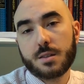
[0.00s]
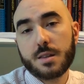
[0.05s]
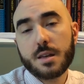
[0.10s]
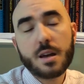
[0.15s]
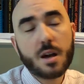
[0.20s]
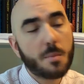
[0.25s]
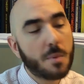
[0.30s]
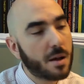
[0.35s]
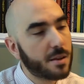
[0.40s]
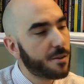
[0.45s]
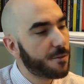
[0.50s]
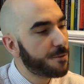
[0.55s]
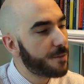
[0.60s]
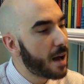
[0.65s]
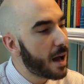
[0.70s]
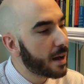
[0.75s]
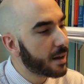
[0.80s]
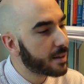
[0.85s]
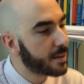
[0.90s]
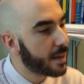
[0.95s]
Think about the
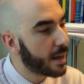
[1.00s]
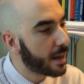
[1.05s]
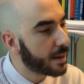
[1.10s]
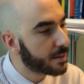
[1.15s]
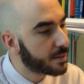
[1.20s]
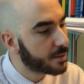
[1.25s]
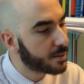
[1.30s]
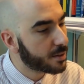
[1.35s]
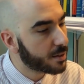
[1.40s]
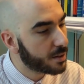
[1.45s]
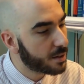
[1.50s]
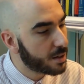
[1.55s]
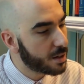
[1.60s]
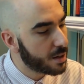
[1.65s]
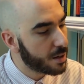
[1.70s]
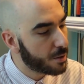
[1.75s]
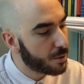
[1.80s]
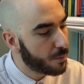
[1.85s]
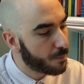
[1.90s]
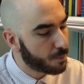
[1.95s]
fact that
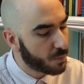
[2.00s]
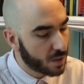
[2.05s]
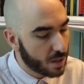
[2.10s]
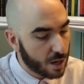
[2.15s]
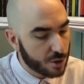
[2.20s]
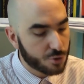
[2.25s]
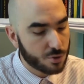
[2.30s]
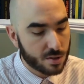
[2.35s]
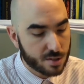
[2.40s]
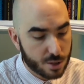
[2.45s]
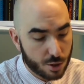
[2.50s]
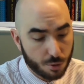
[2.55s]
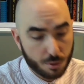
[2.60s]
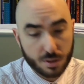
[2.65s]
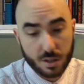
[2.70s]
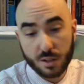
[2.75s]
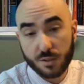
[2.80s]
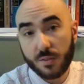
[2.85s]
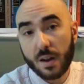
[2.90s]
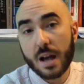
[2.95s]
the National
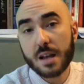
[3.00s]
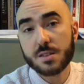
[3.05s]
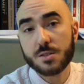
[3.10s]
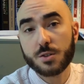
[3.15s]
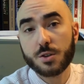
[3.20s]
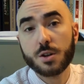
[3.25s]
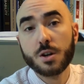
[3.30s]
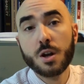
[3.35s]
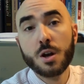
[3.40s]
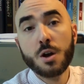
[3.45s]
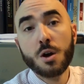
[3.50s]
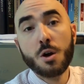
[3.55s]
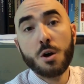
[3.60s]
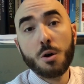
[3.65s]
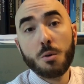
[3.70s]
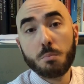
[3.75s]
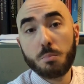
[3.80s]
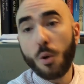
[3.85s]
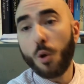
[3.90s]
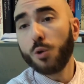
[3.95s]
Security Advisor
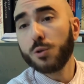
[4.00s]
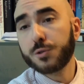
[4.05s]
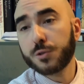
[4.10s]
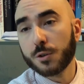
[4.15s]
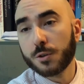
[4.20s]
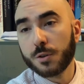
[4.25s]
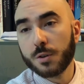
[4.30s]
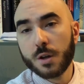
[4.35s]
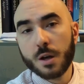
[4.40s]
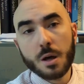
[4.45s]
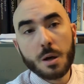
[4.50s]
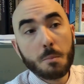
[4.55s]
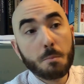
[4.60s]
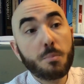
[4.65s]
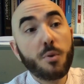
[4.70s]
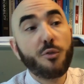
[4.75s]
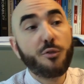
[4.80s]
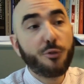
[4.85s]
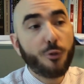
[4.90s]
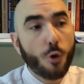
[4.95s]
Bolton,
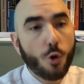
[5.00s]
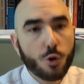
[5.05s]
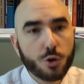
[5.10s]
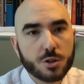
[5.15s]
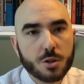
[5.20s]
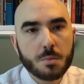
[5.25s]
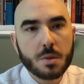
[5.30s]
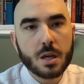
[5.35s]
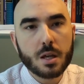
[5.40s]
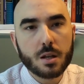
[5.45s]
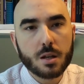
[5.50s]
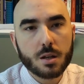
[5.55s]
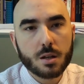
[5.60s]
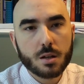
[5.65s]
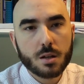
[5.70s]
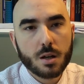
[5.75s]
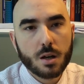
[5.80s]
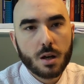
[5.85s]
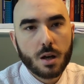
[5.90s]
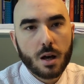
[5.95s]
before the
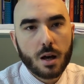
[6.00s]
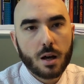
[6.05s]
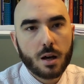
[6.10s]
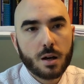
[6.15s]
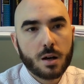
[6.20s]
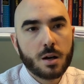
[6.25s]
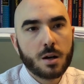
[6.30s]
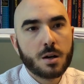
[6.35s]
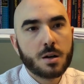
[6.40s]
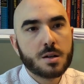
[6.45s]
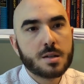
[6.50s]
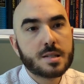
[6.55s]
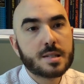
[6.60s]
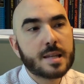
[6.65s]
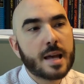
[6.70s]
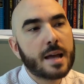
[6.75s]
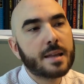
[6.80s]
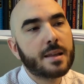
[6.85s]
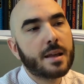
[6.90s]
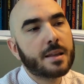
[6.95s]
meeting,
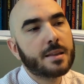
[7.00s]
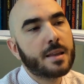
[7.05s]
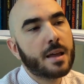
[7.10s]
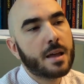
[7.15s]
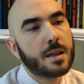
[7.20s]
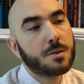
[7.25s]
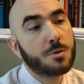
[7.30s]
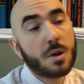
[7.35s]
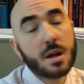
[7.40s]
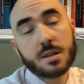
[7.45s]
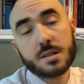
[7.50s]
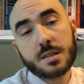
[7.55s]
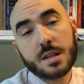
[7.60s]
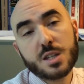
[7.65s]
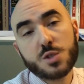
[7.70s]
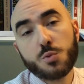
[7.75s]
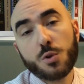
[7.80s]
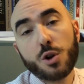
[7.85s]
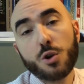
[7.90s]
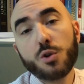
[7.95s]
said that the United
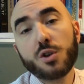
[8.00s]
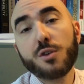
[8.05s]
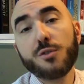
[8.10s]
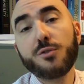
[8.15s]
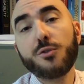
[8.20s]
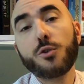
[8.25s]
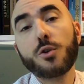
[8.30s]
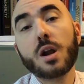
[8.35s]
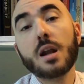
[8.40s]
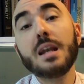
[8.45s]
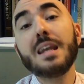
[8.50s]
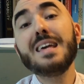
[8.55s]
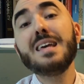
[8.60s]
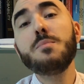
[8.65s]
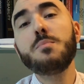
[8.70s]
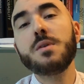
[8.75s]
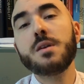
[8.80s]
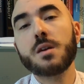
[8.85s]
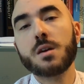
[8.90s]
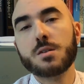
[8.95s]
States were looking for a
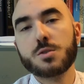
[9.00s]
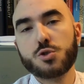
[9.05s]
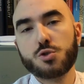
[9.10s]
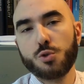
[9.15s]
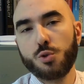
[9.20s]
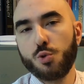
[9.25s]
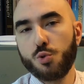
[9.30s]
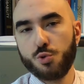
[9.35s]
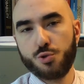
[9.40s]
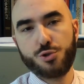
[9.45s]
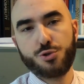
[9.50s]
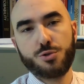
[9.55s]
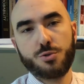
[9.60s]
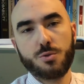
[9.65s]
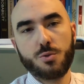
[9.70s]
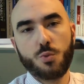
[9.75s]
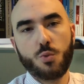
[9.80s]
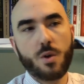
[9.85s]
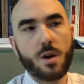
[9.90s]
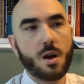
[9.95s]
Libyan solution
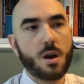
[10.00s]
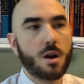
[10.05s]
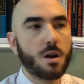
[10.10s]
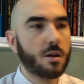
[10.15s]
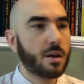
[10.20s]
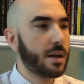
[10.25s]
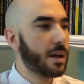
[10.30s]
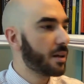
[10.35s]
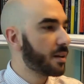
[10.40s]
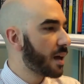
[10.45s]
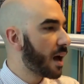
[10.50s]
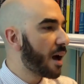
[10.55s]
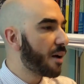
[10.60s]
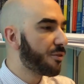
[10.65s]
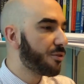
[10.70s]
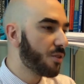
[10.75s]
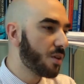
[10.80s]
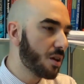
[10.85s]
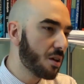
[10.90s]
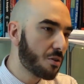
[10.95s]
where
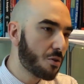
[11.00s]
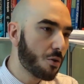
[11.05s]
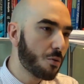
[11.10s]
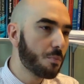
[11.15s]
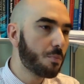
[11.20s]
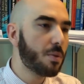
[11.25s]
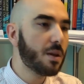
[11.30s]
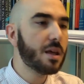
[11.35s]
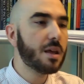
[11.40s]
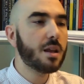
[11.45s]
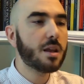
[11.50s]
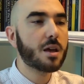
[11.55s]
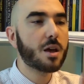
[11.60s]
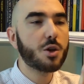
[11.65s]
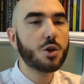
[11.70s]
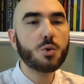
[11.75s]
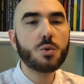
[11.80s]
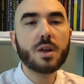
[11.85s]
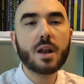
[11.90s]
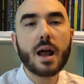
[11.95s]
Gaddafi completely
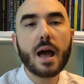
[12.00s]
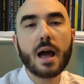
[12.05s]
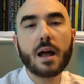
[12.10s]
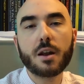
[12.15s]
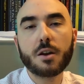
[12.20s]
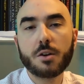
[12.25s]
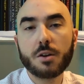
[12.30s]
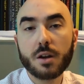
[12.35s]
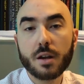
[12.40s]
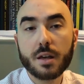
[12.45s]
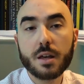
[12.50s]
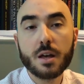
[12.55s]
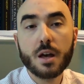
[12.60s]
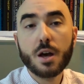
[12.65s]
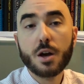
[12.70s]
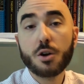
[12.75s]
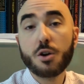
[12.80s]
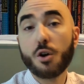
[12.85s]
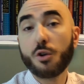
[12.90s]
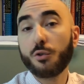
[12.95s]
and unilaterally
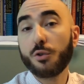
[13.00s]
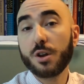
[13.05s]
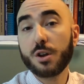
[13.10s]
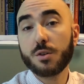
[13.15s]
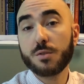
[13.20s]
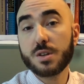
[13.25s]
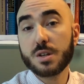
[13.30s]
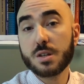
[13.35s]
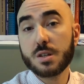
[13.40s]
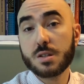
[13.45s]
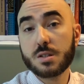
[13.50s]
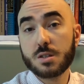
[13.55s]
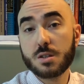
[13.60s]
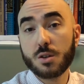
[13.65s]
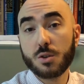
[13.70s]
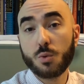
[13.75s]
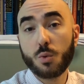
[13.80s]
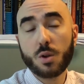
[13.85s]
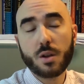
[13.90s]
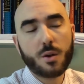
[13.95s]
got rid of his
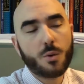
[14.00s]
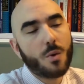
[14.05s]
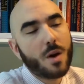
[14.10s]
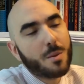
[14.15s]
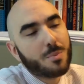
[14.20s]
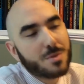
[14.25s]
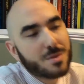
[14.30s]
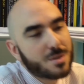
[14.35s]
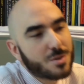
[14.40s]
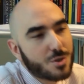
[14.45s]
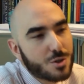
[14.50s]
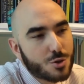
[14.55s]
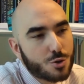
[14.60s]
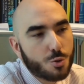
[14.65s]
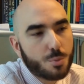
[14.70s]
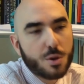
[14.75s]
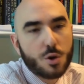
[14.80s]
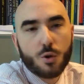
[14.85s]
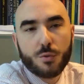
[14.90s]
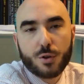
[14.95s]
nuclear weapons just to
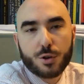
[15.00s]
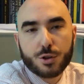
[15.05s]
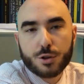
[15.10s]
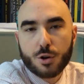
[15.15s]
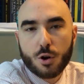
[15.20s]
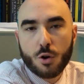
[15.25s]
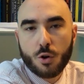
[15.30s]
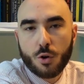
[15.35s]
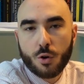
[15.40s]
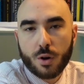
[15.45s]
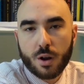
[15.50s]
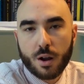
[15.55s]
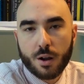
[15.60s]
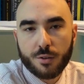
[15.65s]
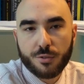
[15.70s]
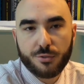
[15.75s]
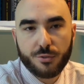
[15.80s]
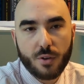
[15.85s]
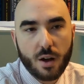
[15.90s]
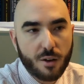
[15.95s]
be overthrown
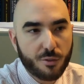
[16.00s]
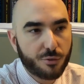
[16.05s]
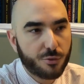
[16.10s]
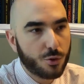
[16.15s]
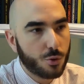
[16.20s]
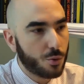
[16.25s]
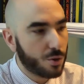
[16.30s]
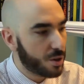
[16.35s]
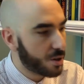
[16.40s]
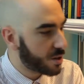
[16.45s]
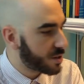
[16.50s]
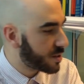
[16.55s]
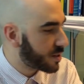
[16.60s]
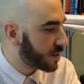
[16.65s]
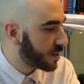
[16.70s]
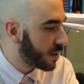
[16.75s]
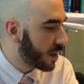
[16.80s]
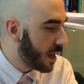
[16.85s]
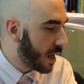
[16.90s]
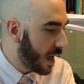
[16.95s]
a few
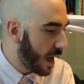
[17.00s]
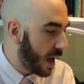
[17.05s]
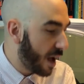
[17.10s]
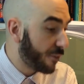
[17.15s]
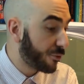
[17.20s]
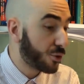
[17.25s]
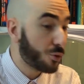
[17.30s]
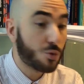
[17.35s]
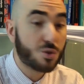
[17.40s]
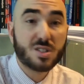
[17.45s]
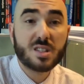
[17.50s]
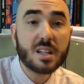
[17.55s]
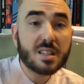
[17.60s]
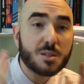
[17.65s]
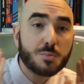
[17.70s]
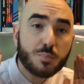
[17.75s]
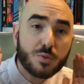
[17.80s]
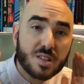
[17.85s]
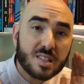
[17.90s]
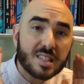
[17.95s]
years afterwards.
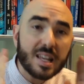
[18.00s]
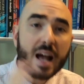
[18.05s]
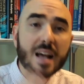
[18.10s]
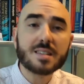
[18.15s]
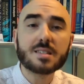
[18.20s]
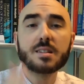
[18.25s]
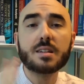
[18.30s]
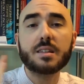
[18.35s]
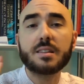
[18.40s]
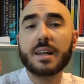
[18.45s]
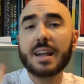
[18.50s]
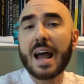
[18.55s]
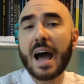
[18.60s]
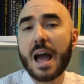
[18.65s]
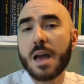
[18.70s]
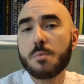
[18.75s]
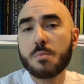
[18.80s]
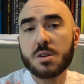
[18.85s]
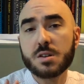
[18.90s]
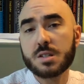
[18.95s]
That's precisely the
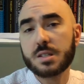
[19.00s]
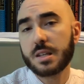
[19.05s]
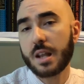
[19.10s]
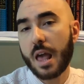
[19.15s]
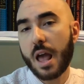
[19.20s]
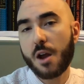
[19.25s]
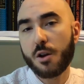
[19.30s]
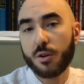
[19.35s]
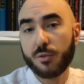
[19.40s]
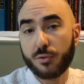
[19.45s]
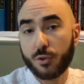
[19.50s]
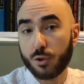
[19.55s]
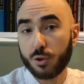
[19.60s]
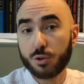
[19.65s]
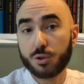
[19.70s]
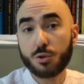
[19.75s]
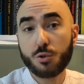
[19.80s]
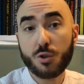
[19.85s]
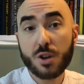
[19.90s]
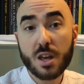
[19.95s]
nightmare scenario for
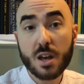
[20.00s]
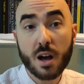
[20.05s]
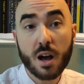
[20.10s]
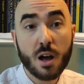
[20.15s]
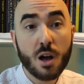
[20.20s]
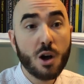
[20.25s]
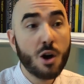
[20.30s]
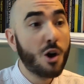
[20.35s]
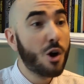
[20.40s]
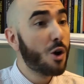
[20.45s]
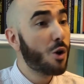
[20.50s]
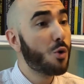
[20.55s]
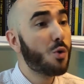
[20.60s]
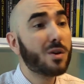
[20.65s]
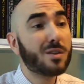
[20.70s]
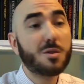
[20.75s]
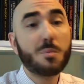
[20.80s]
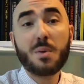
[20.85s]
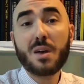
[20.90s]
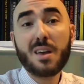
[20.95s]
North Korea, who
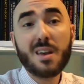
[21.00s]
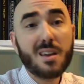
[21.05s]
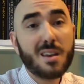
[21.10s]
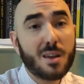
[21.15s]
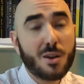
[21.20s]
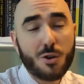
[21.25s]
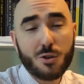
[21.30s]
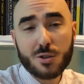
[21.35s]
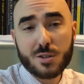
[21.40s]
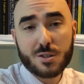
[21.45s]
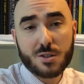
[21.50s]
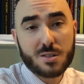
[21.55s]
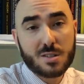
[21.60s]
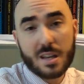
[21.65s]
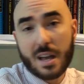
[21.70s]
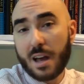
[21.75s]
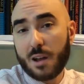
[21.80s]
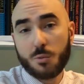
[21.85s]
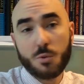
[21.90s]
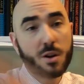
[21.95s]
at the beginning also
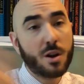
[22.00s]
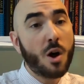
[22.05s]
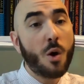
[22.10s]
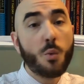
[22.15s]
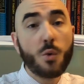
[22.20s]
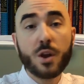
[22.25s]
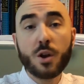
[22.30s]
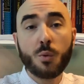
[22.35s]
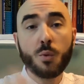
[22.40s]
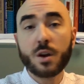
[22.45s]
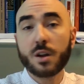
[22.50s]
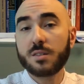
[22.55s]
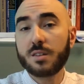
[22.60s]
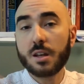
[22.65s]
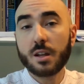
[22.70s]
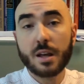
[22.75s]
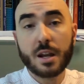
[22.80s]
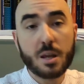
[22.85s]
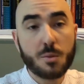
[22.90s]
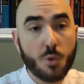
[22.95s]
said, we don't want to
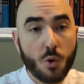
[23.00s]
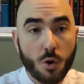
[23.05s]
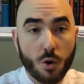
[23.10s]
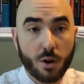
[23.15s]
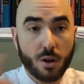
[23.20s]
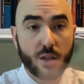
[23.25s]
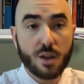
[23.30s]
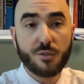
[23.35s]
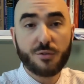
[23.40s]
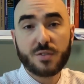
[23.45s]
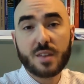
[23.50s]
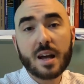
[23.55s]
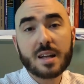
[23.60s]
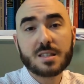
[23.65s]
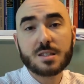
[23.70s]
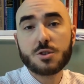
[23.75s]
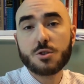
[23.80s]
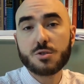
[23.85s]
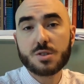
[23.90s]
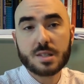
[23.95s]
deal anymore. If
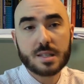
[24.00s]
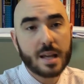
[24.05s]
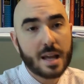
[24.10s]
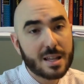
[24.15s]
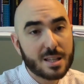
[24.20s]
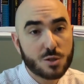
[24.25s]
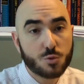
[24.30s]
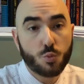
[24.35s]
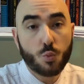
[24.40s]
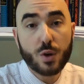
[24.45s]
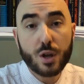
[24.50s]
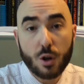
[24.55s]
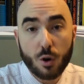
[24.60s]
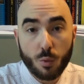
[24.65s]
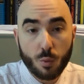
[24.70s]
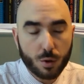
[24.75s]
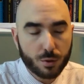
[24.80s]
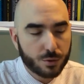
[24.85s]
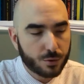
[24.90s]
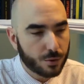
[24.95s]
that's your stance, we
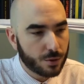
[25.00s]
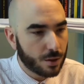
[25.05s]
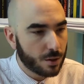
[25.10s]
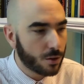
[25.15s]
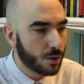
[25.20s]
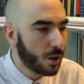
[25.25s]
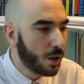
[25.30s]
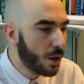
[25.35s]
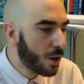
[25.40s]
don't want to deal.